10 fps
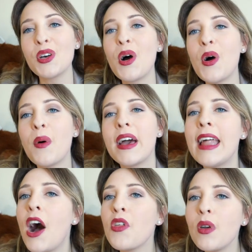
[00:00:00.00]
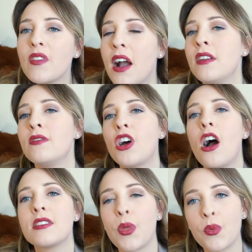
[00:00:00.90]
So now that we've kind of
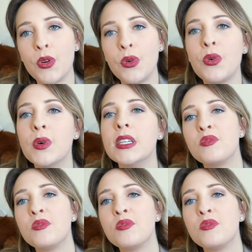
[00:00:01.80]
talked through